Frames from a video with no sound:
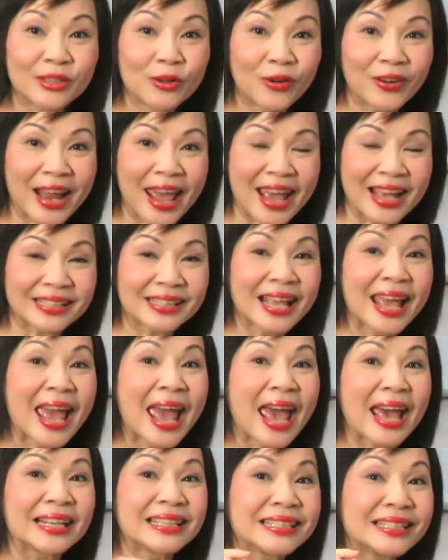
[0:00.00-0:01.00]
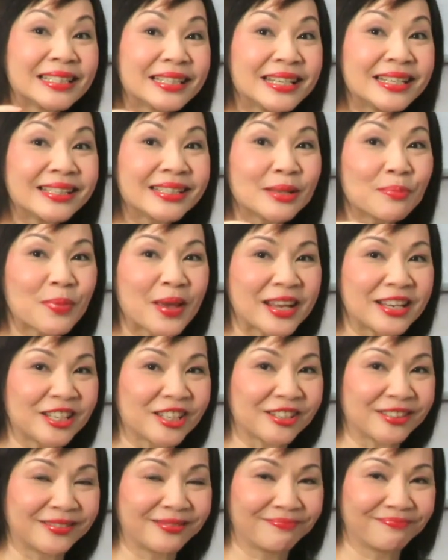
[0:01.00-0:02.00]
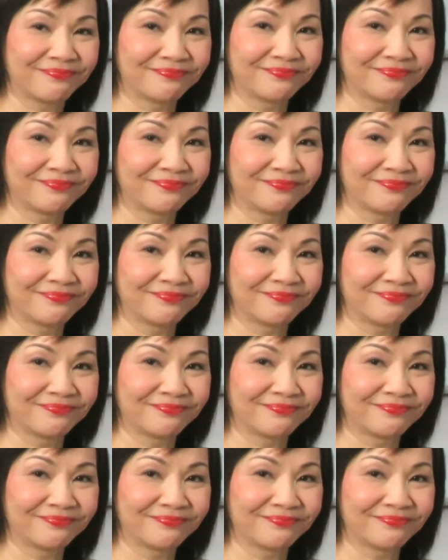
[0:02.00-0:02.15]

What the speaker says: known as anticipation.